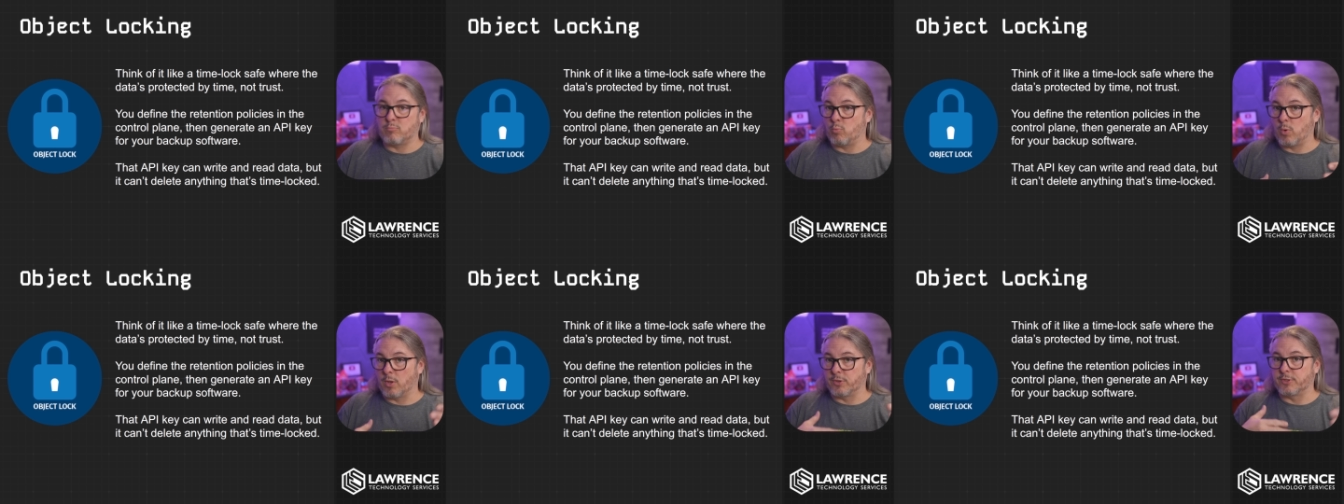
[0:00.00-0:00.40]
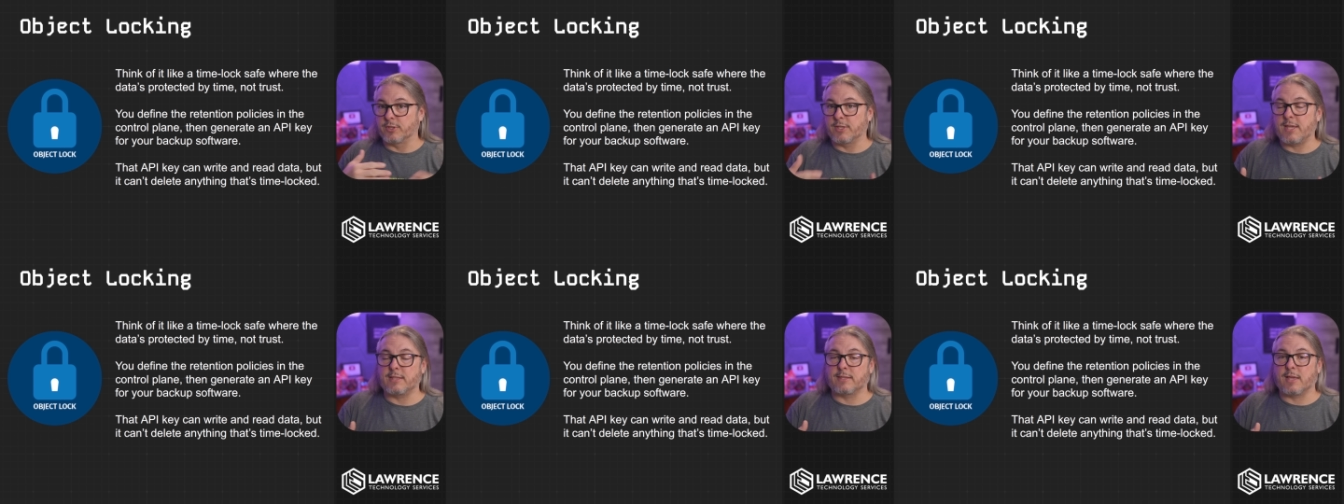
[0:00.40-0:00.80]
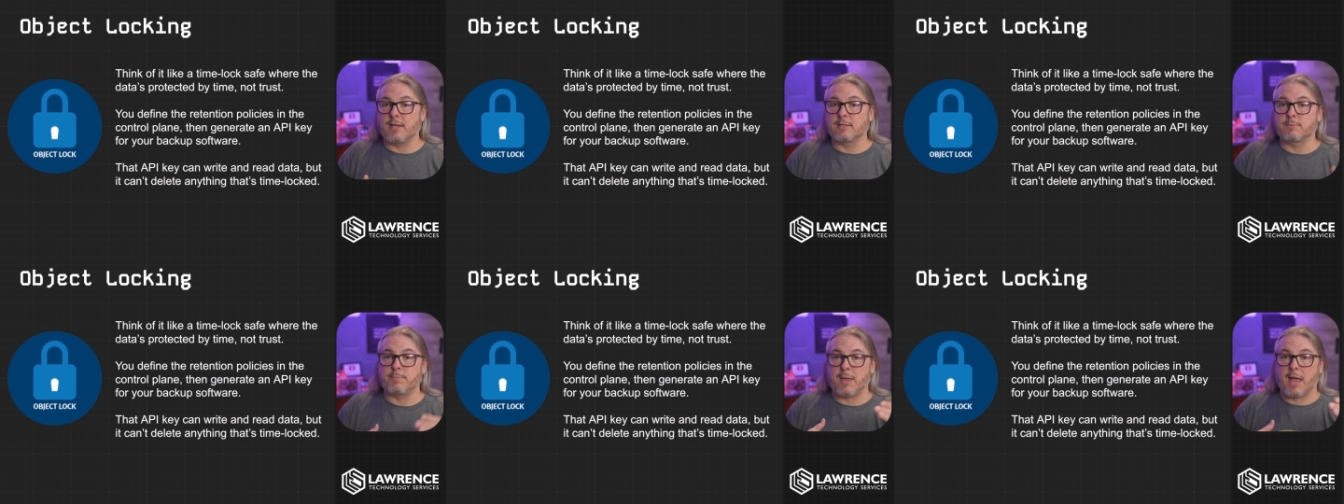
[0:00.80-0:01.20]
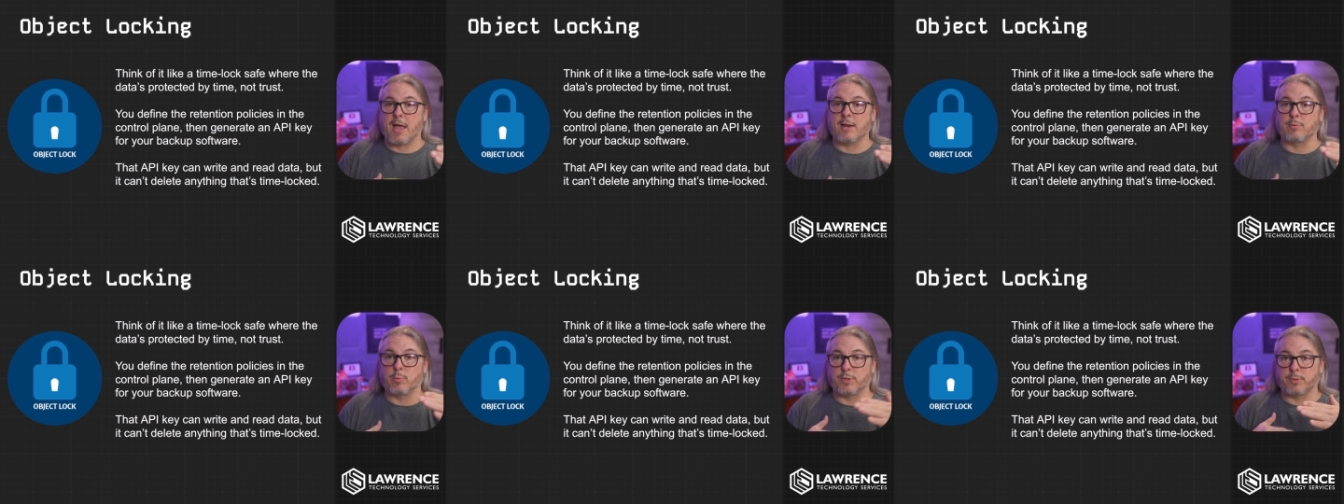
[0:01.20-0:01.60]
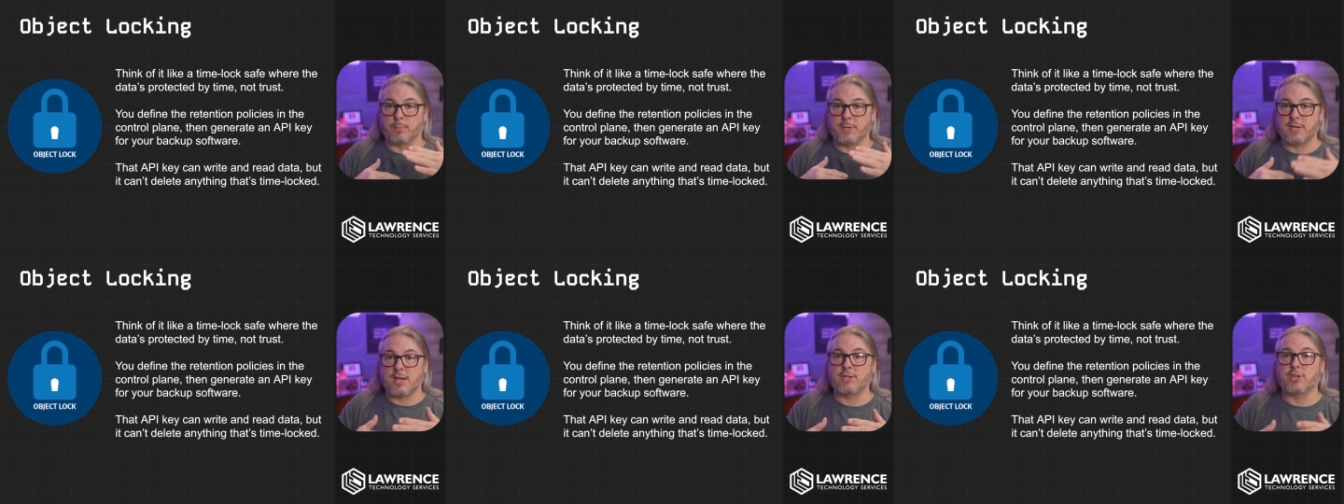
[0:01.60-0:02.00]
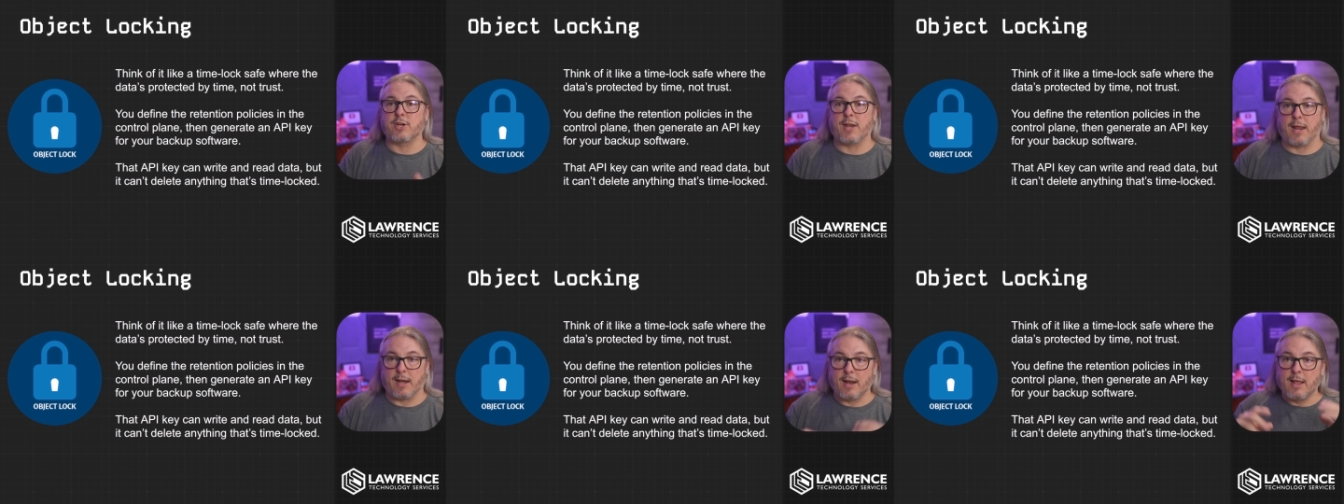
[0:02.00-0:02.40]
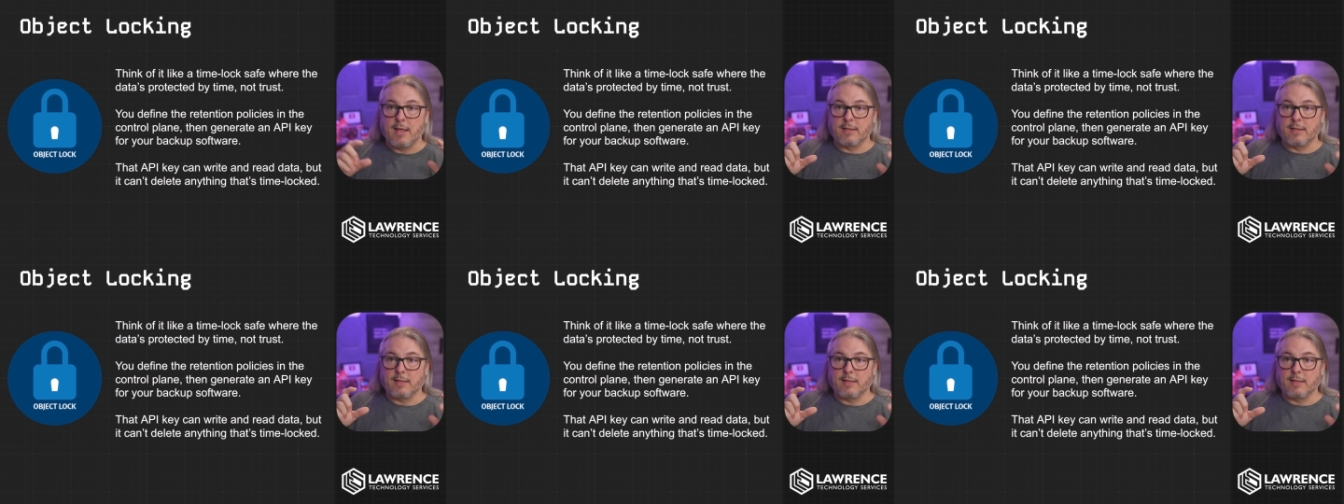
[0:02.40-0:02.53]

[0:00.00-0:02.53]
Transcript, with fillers: will delete things beyond what the retention date.